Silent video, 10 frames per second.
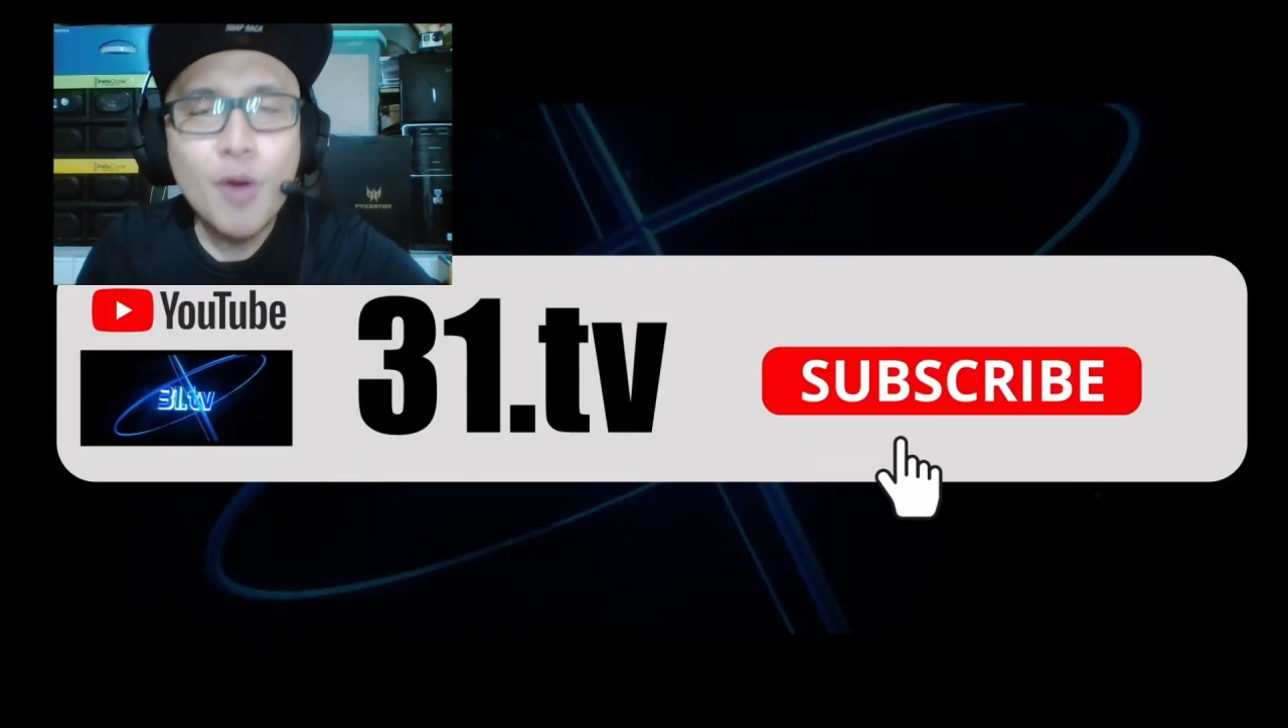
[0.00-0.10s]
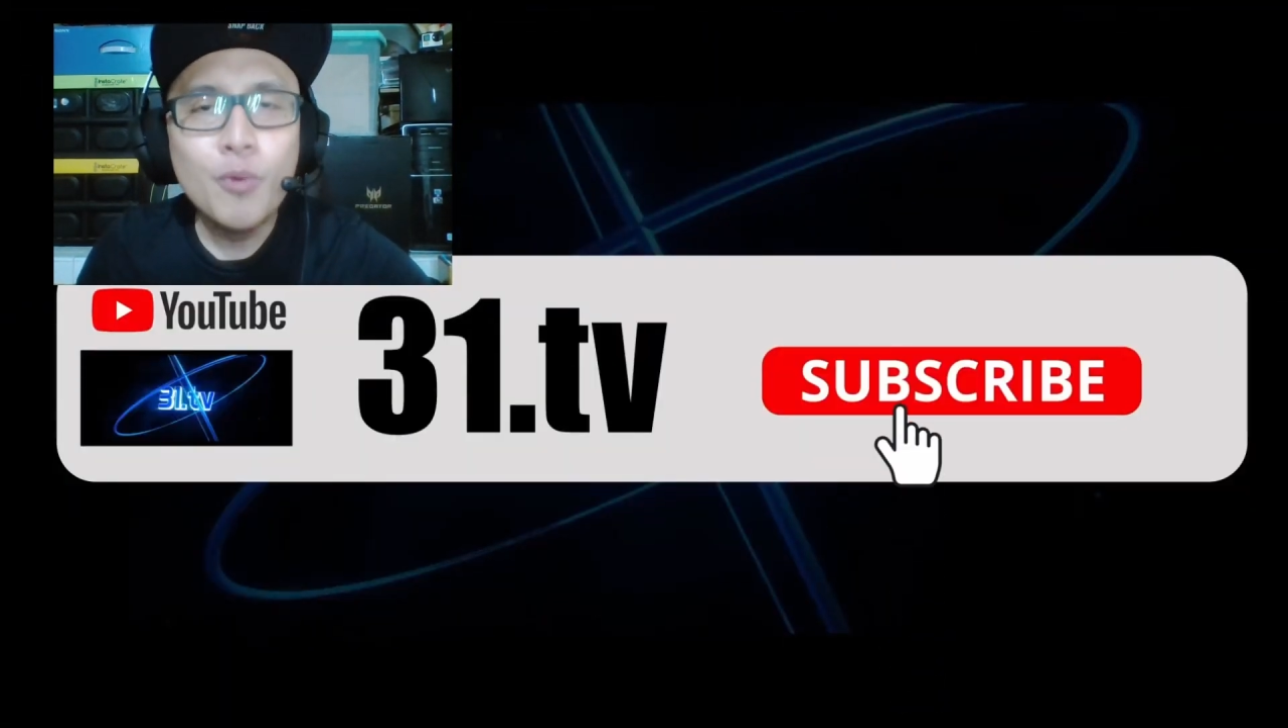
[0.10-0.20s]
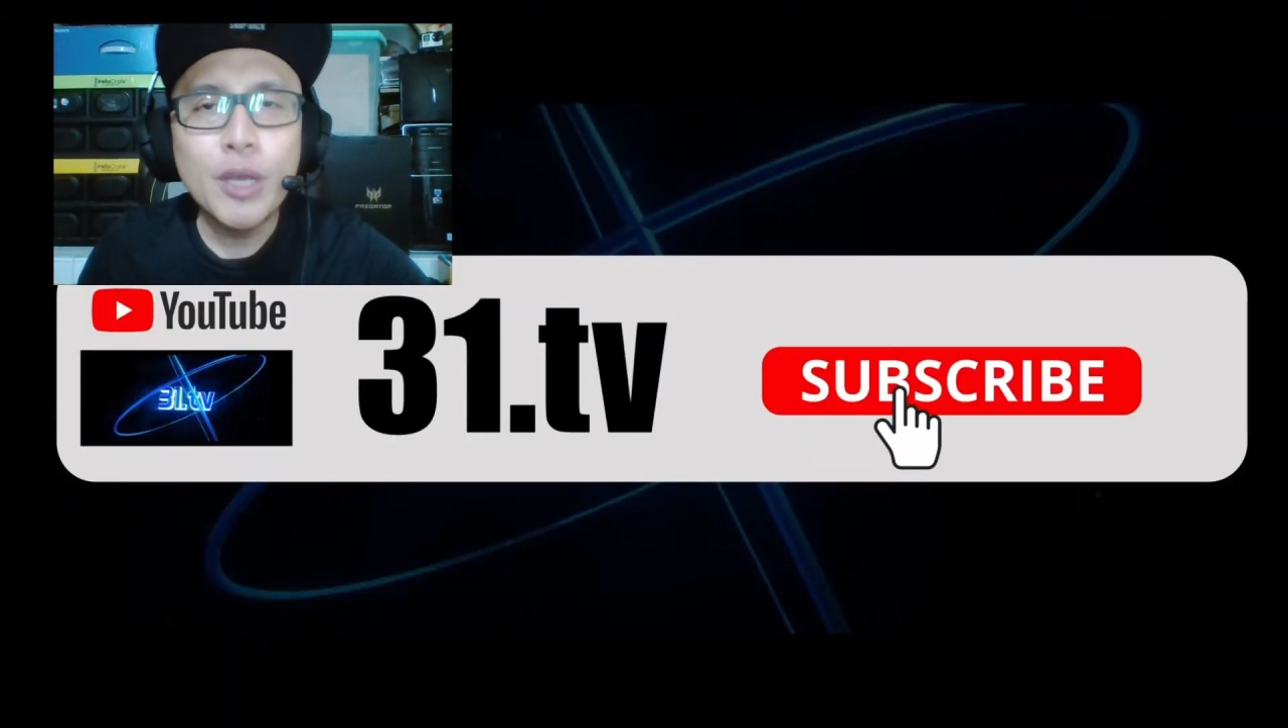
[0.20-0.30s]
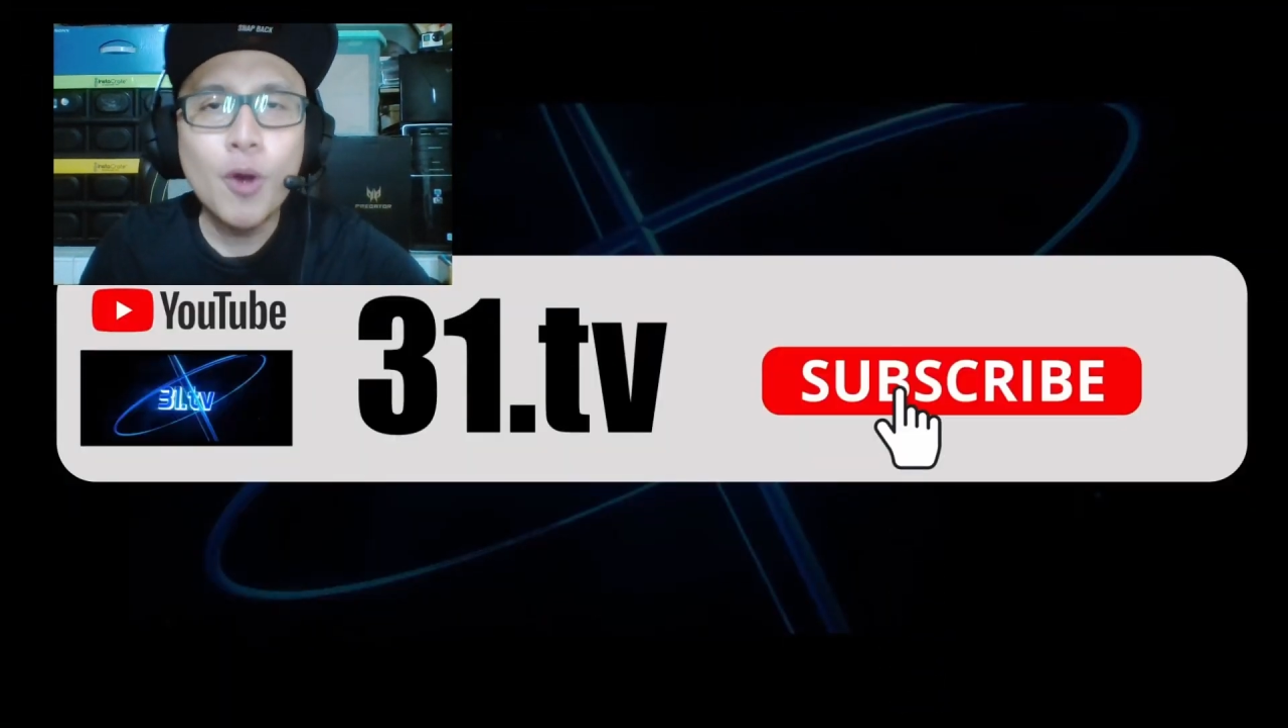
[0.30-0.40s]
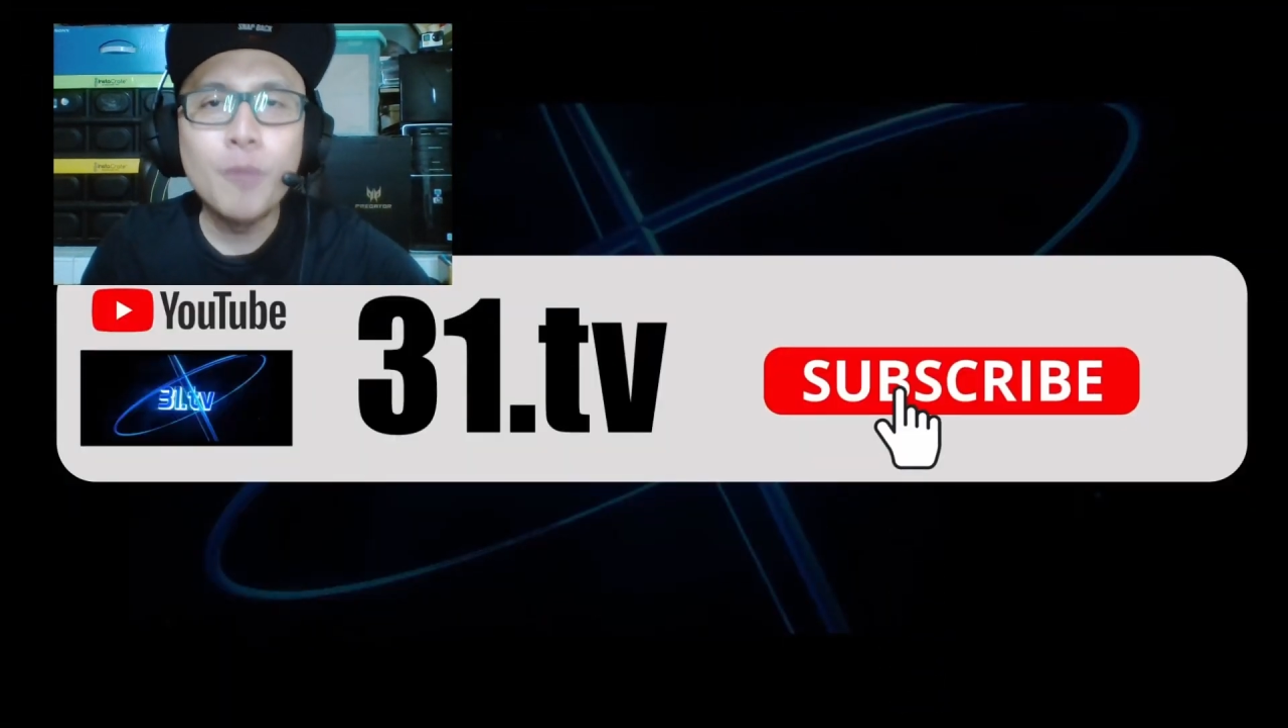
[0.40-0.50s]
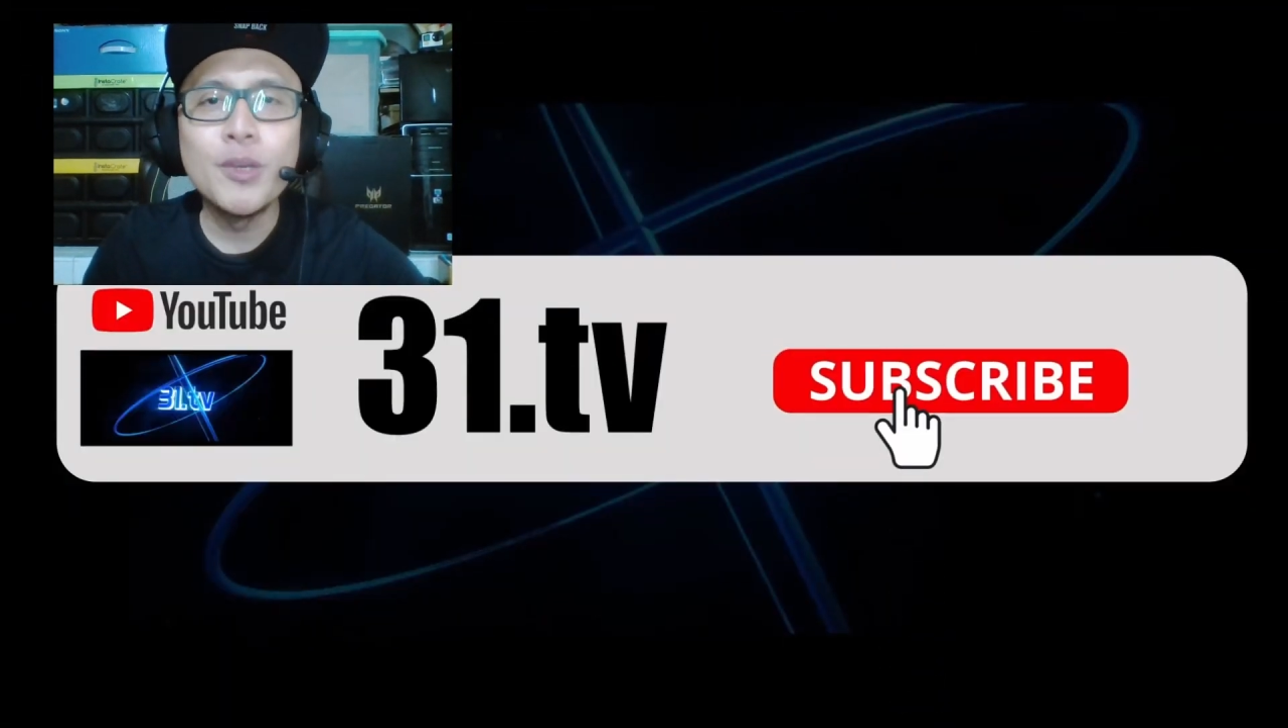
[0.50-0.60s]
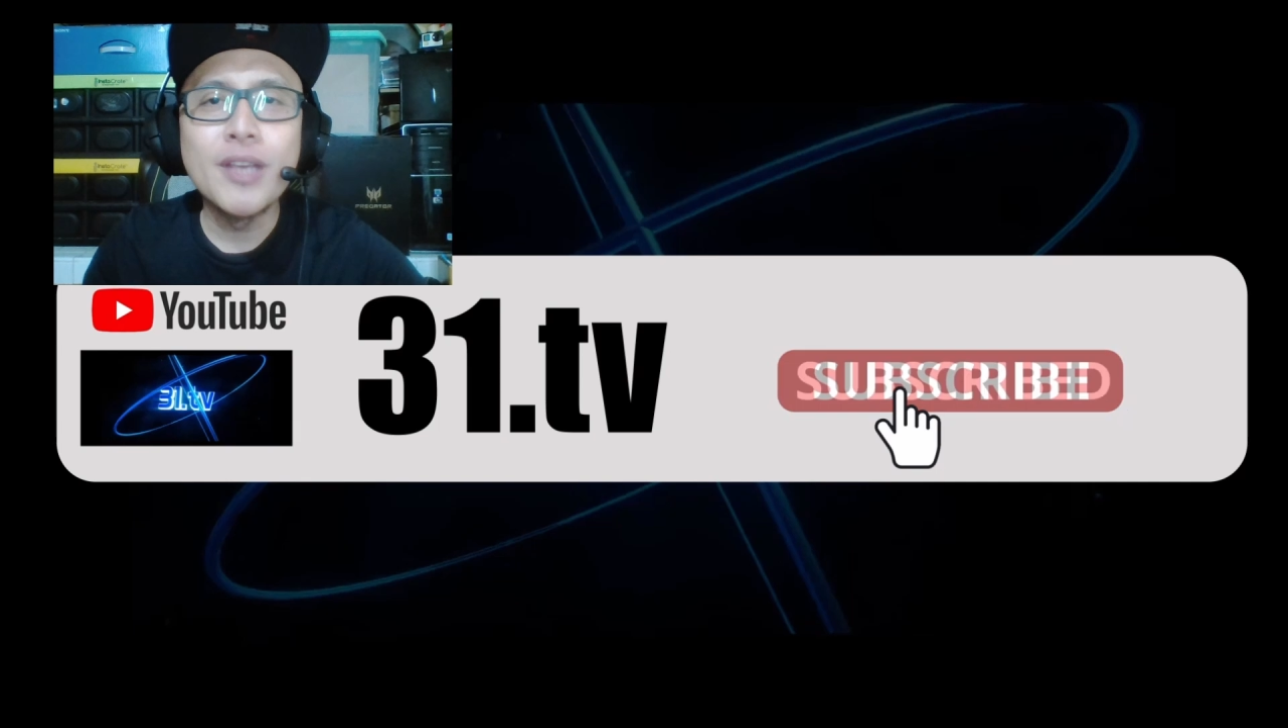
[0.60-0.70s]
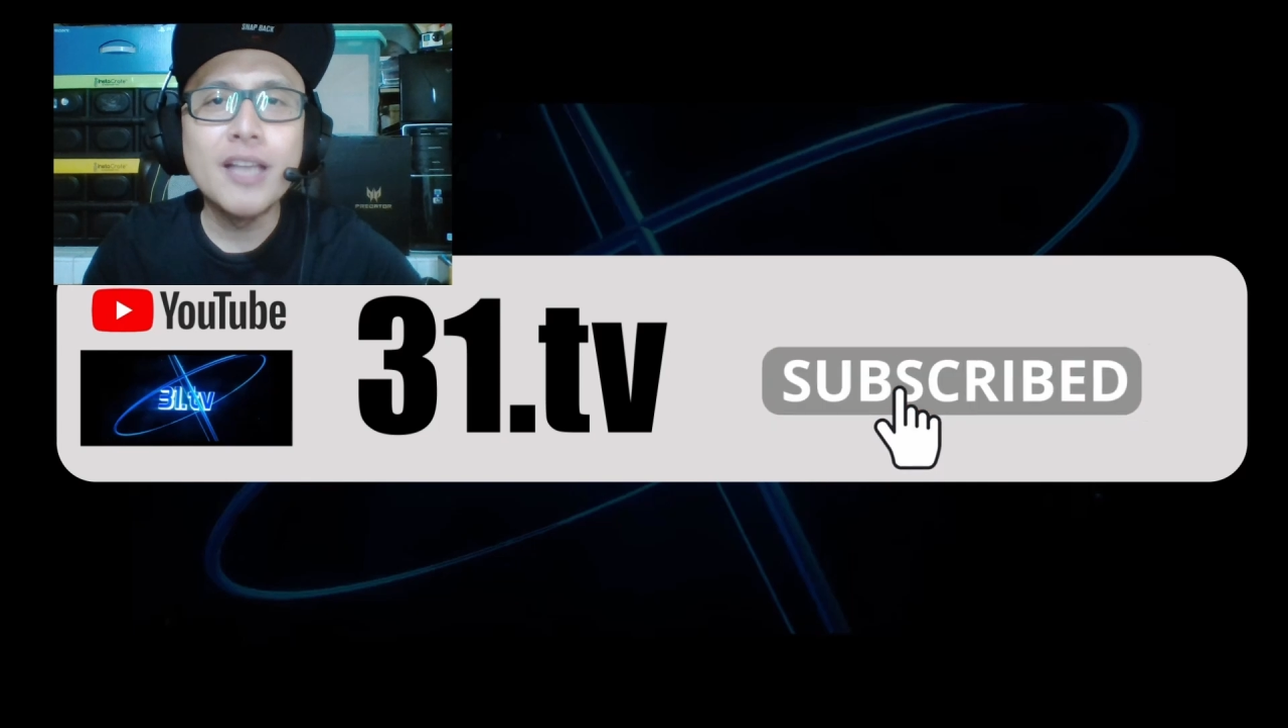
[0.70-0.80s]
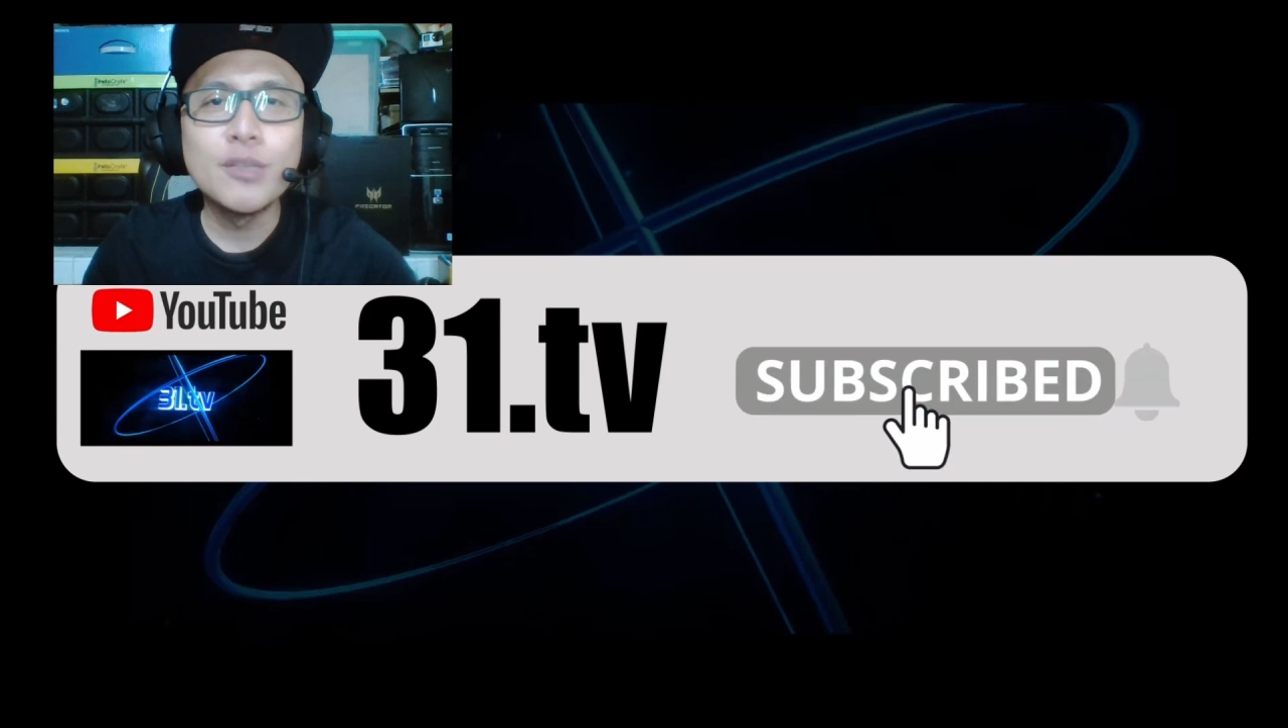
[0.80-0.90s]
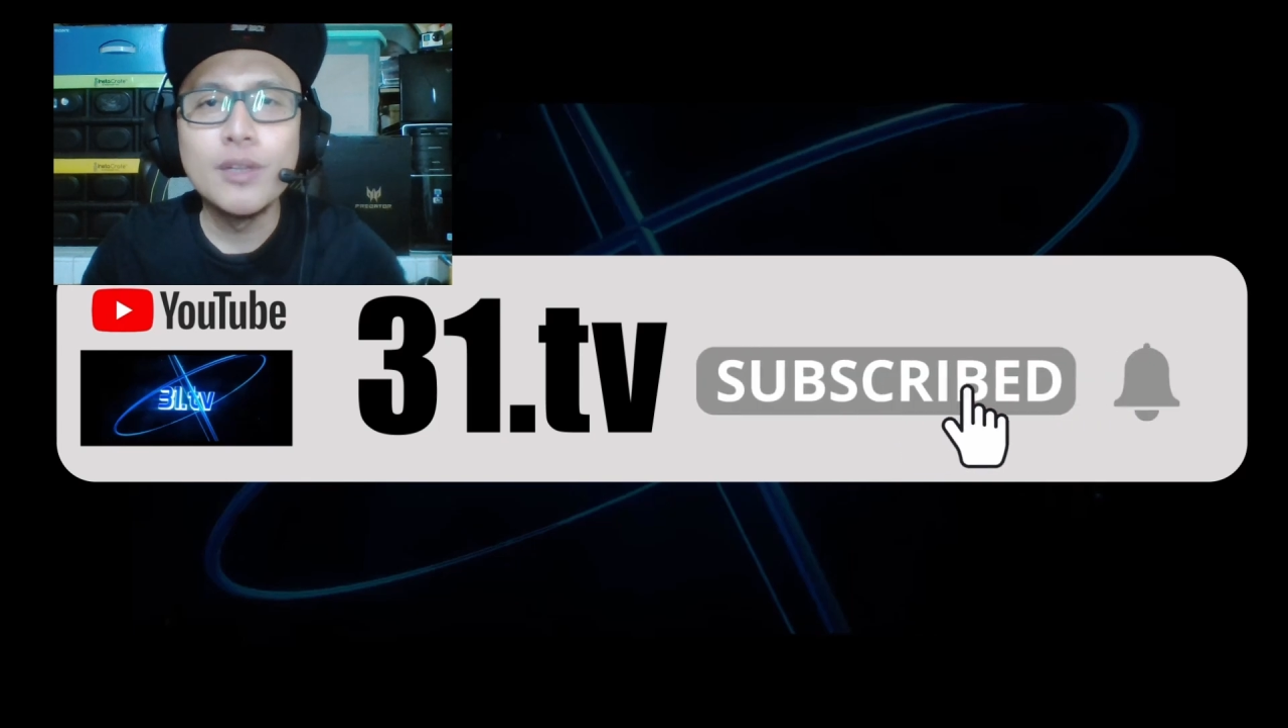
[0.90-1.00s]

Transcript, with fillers: we hope you guys